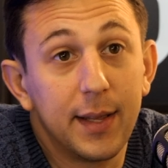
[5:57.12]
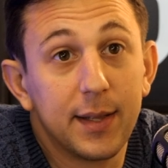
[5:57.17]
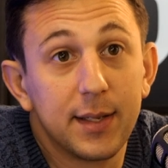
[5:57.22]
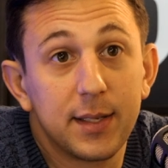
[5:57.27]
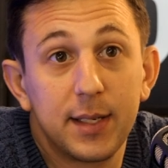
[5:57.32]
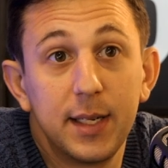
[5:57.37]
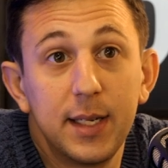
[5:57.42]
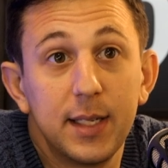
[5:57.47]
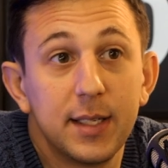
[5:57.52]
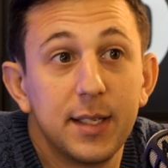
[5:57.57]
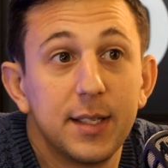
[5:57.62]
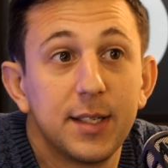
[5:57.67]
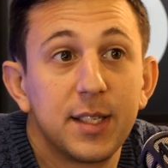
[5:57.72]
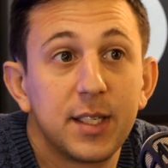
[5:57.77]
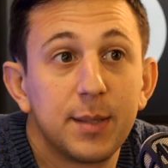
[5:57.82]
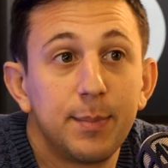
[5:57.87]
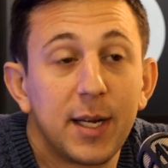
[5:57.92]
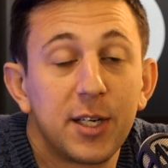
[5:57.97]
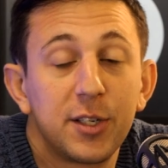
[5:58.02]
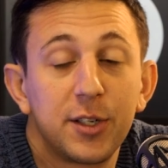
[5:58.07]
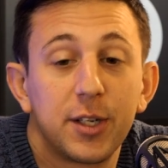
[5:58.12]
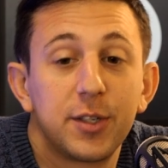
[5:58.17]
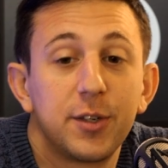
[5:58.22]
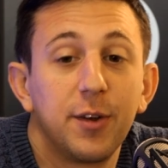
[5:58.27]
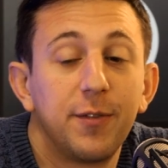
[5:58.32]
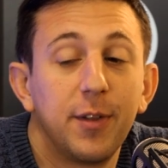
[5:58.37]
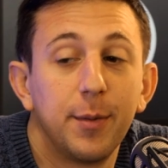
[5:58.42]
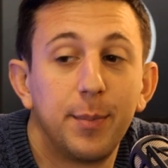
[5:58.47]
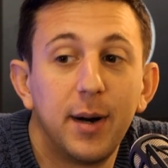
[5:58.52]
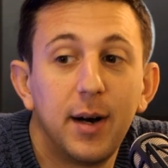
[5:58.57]
of the season, yeah, smashed us off
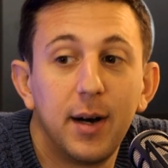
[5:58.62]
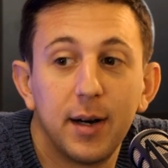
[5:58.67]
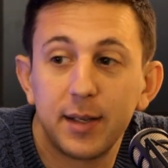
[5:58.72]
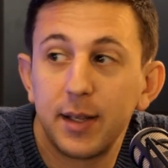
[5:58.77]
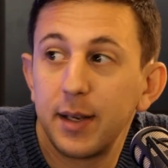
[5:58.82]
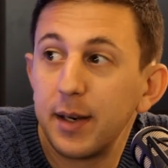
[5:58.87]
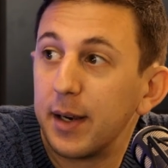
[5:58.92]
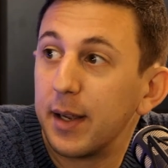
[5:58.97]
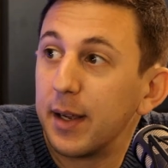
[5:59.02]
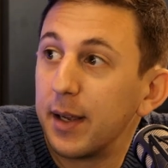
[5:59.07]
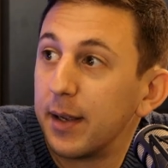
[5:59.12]
the park. I'm saying,